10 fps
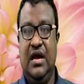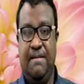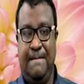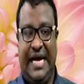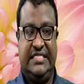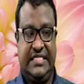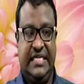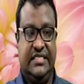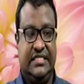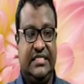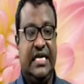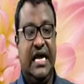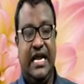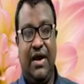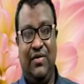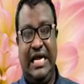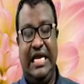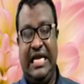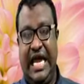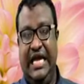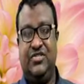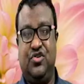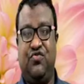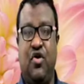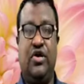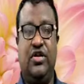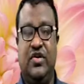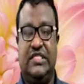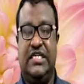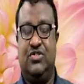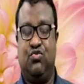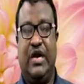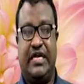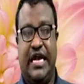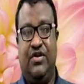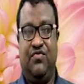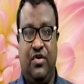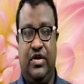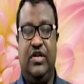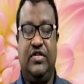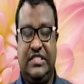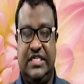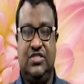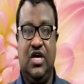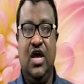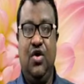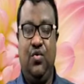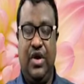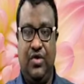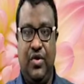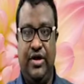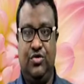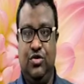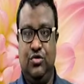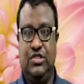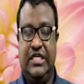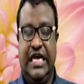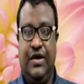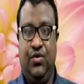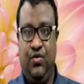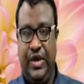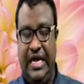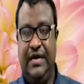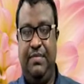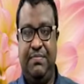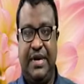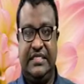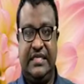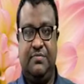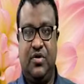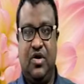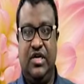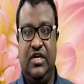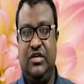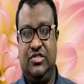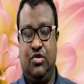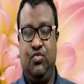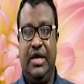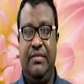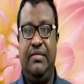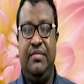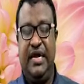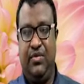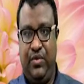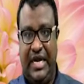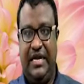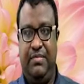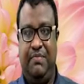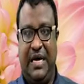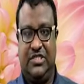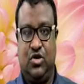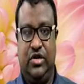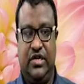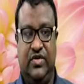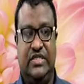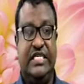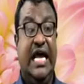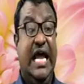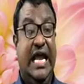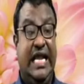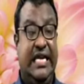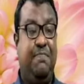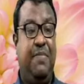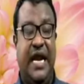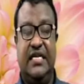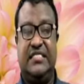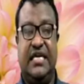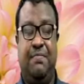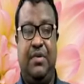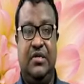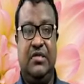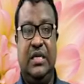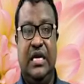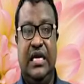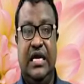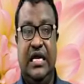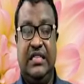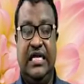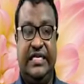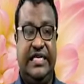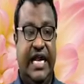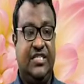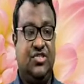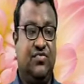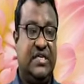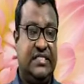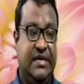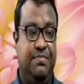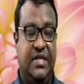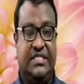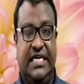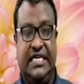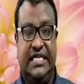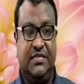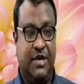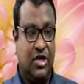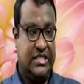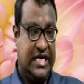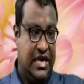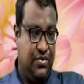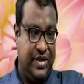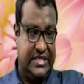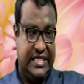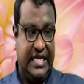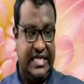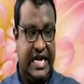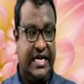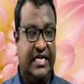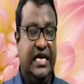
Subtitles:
past tense. Now in case of continuous tense, what kind of continuous tense we are going to use? Will it be present continuous or will it be past continuous? It depends upon the tense of the simple sentence, because here we see that